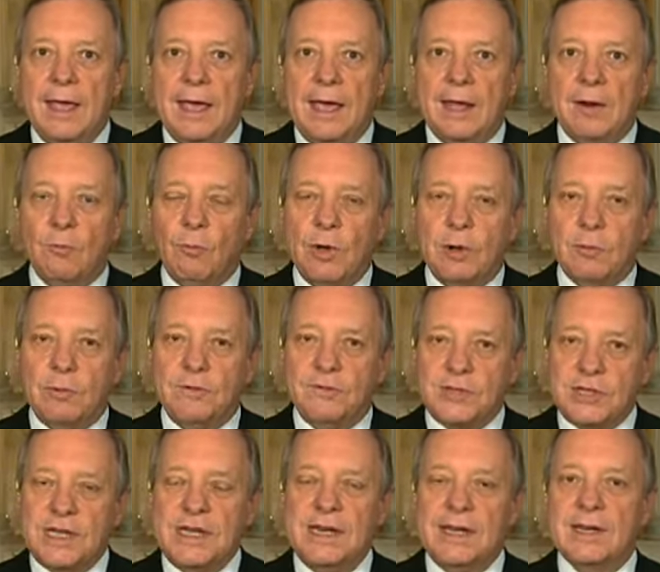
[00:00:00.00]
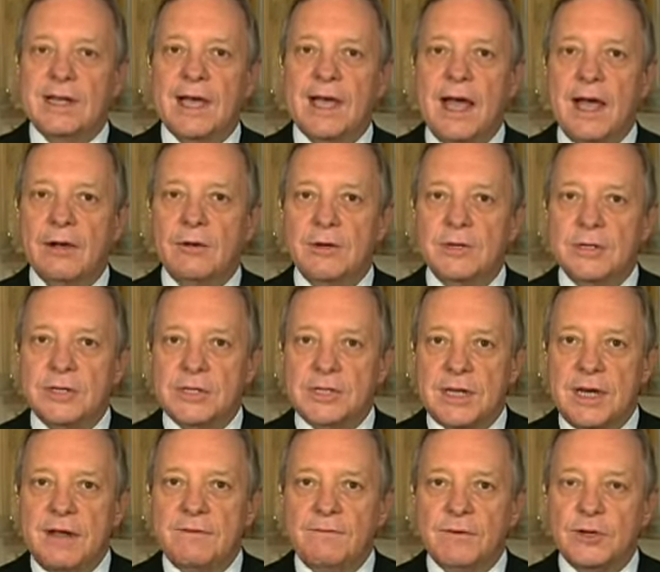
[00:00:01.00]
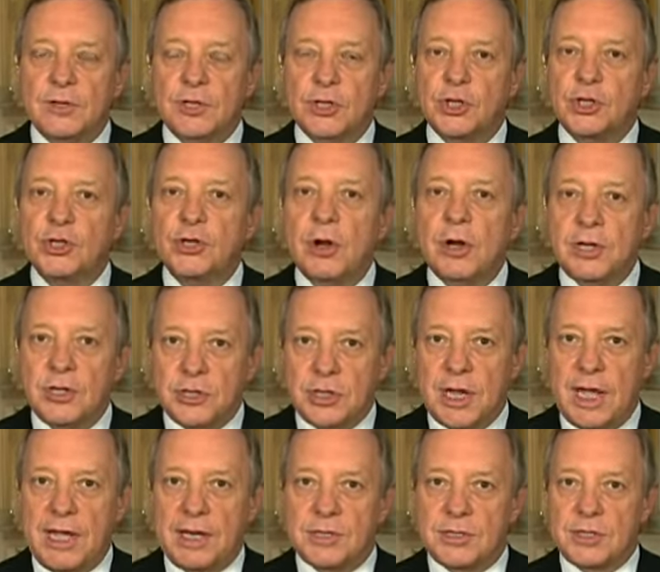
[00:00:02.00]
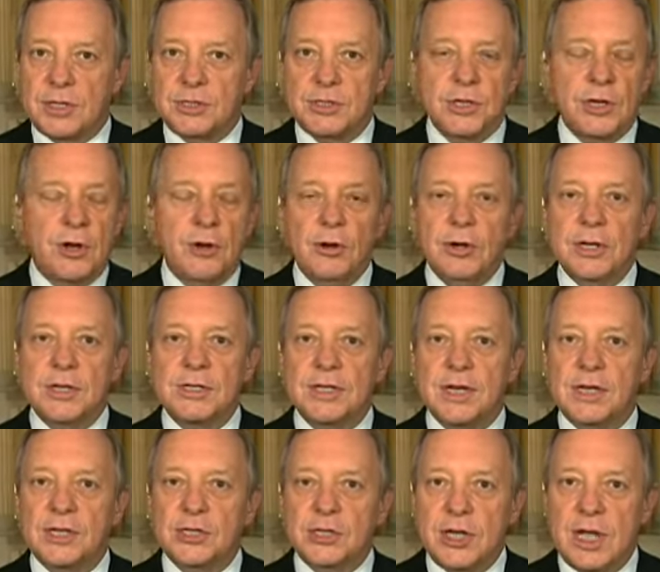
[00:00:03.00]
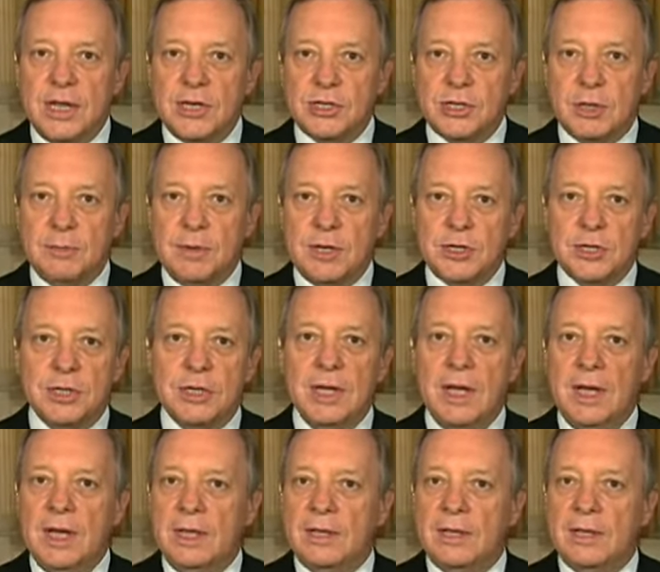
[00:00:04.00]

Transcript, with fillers: And what we've seen in Congress is an effort to shortchange the Securities and Exchange Commission,